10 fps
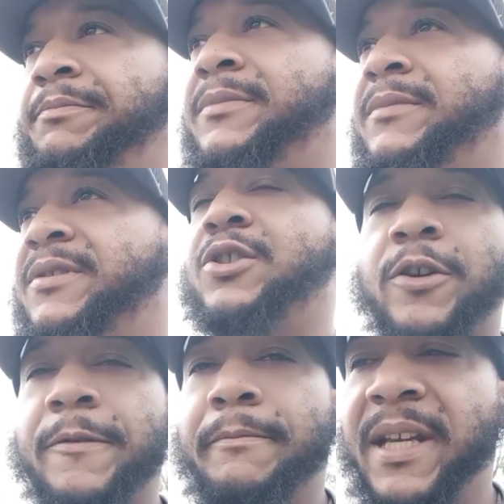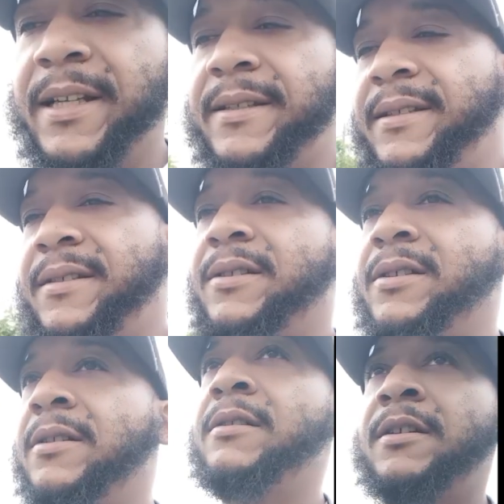Certain meats.
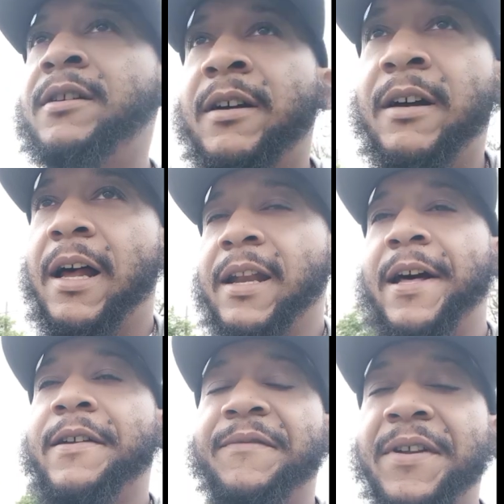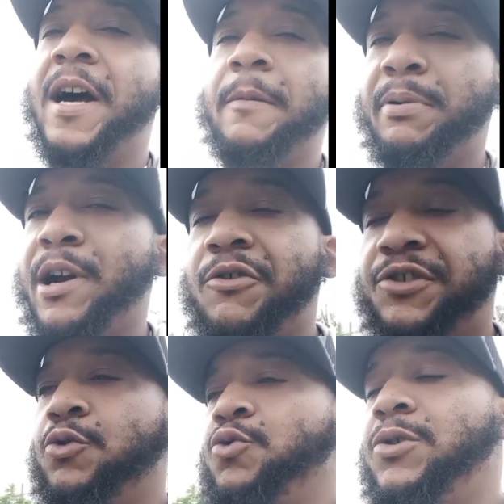A lot of
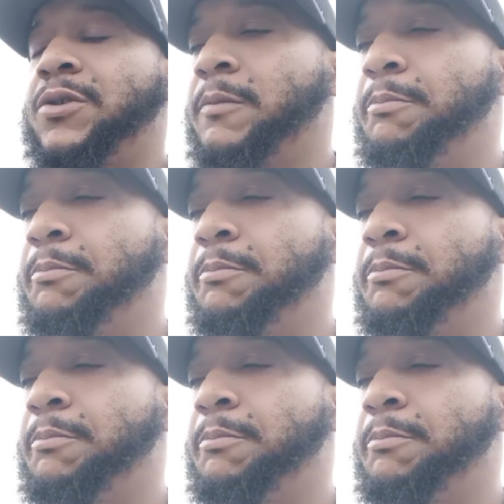non-perishables.